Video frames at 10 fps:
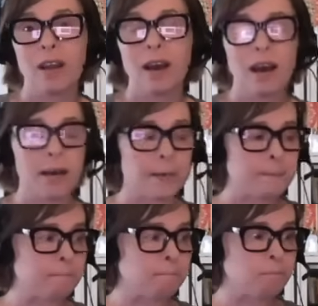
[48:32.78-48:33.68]

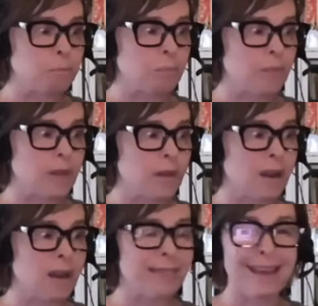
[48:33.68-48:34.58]
um,
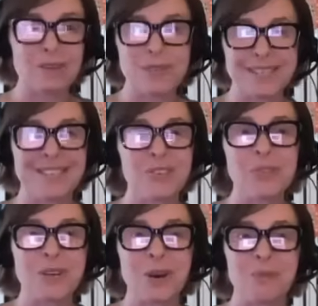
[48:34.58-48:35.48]
a thousand
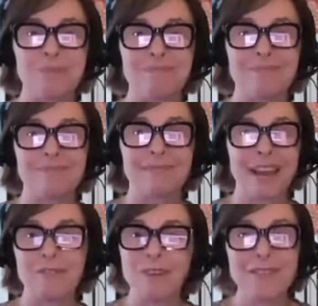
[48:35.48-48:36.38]
years ago
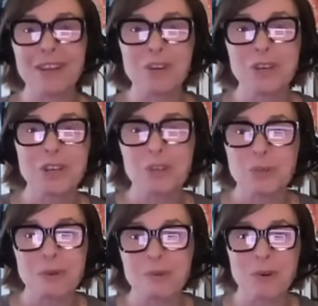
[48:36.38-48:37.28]
like 500
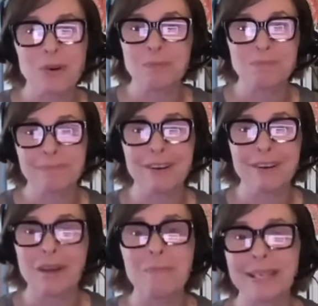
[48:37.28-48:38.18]
years before
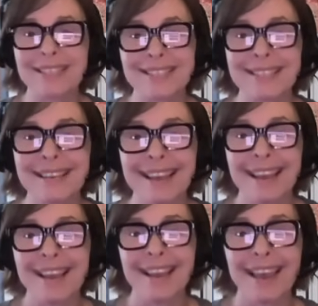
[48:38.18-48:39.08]
Columbus.
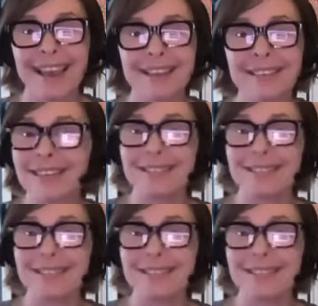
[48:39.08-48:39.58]
And it's